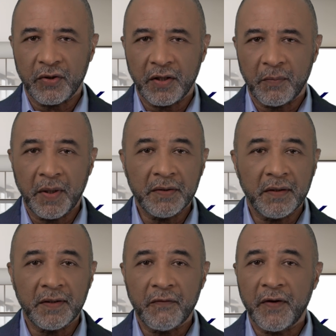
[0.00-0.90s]
to the
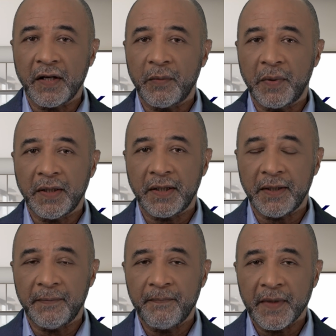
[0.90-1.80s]
abundant
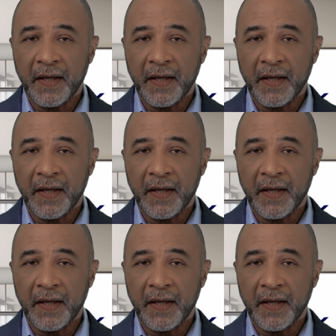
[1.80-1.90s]
availability